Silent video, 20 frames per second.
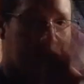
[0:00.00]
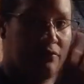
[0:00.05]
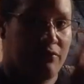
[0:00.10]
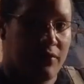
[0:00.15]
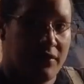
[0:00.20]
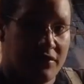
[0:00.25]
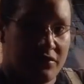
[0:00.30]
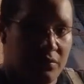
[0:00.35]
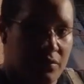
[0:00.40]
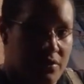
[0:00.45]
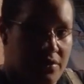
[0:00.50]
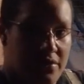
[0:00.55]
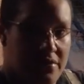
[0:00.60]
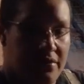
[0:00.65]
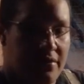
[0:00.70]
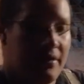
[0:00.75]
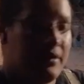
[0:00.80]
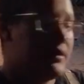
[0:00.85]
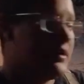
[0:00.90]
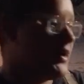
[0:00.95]
of weeks worth
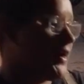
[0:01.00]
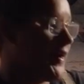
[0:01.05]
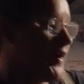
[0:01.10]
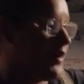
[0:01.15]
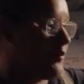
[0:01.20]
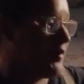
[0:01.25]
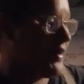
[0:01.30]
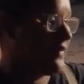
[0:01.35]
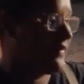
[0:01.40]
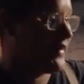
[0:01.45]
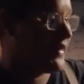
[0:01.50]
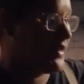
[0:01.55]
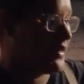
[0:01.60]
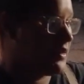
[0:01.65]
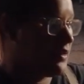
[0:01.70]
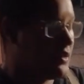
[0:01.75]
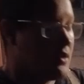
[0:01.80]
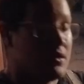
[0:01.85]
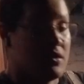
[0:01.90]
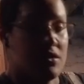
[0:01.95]
and
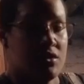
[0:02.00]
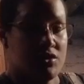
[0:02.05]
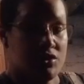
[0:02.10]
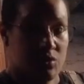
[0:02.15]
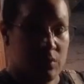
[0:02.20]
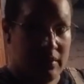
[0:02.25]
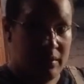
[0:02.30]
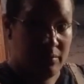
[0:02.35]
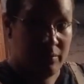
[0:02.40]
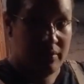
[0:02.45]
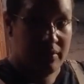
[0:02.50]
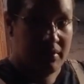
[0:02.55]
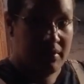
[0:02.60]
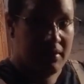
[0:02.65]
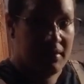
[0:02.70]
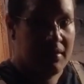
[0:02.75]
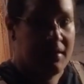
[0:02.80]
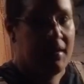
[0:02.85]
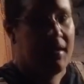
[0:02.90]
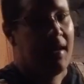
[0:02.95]
then sweep,
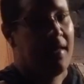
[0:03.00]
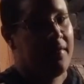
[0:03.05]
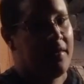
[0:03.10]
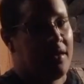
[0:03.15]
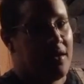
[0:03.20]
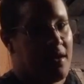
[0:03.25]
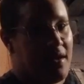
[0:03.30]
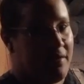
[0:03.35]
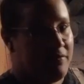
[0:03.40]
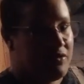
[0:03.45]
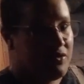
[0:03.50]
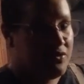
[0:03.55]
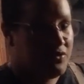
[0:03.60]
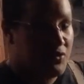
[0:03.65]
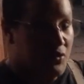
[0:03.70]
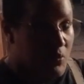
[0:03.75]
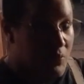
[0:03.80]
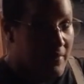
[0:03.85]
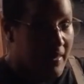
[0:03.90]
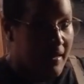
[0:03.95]
and then not have to
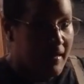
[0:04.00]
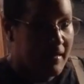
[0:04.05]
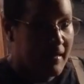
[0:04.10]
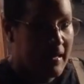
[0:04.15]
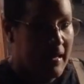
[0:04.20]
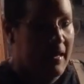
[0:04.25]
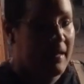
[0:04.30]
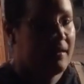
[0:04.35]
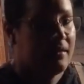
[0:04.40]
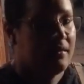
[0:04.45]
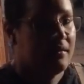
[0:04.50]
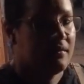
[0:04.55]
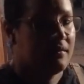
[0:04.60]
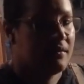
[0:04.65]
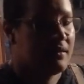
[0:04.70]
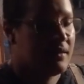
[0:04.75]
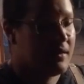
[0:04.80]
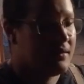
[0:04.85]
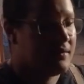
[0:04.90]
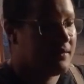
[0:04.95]
do that again
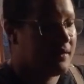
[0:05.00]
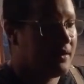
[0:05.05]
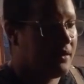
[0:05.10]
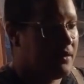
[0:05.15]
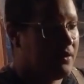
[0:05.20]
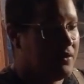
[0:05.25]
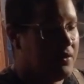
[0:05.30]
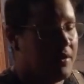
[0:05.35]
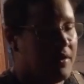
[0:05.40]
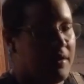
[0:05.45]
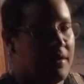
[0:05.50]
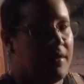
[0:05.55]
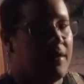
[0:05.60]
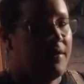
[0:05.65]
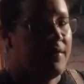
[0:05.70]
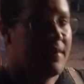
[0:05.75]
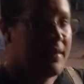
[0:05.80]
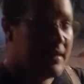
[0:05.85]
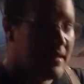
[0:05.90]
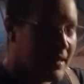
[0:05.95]
until
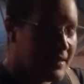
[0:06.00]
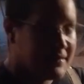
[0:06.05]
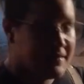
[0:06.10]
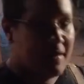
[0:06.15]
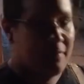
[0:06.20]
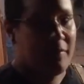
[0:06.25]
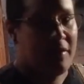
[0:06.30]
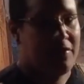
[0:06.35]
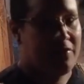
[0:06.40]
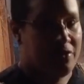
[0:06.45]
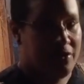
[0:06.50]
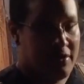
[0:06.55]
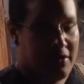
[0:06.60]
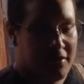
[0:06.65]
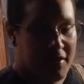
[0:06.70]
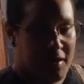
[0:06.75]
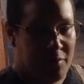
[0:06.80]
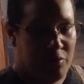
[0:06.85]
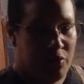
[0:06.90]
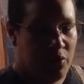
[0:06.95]
the next time I throw down
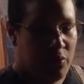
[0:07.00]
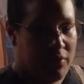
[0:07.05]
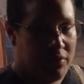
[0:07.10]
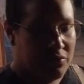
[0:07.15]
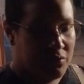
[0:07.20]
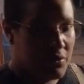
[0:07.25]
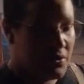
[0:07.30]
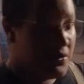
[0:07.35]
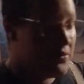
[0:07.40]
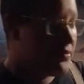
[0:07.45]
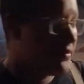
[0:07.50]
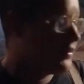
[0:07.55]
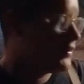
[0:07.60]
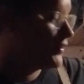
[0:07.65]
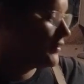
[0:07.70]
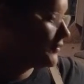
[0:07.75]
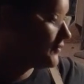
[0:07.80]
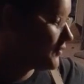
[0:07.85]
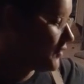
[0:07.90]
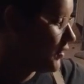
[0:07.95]
a couple of weeks worth.
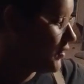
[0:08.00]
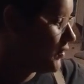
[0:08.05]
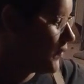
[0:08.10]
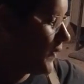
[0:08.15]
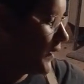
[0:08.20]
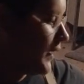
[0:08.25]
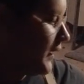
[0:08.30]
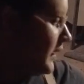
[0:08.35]
So